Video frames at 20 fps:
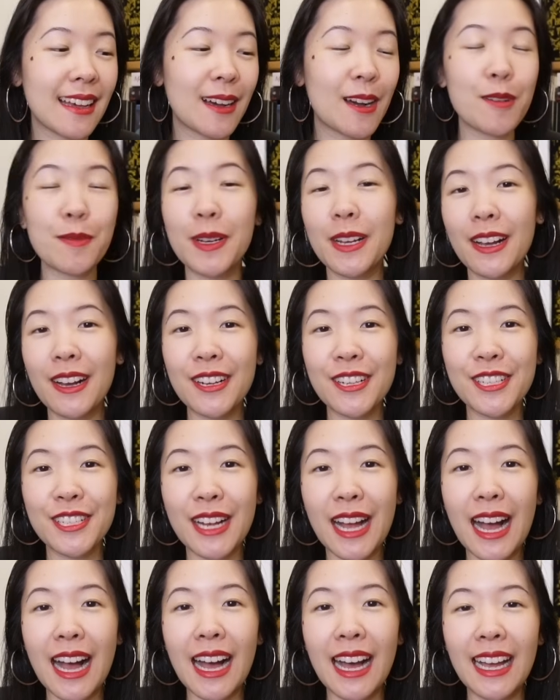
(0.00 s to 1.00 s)
Oh my gosh,
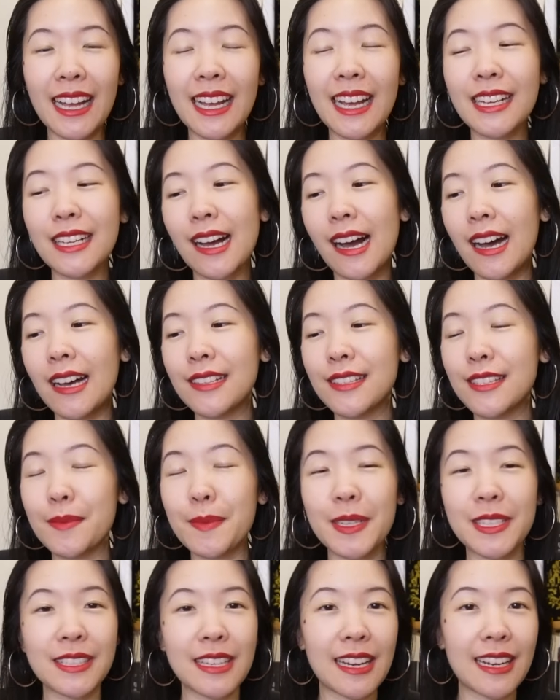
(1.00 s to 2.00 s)
I got some
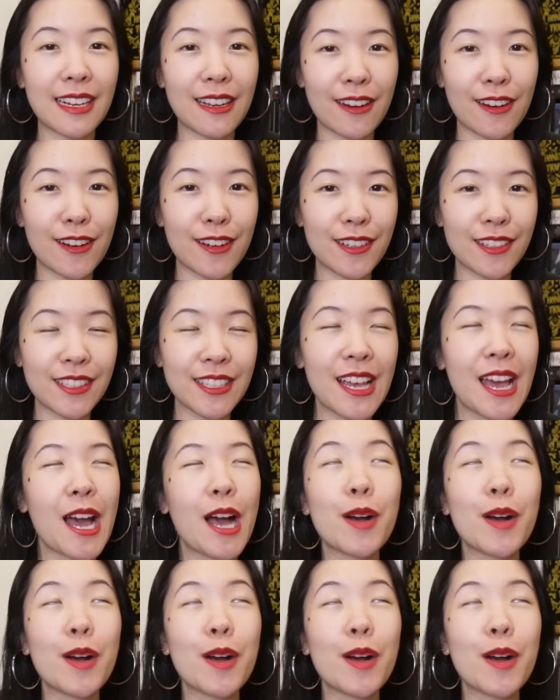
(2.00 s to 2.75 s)
exciting ARCs,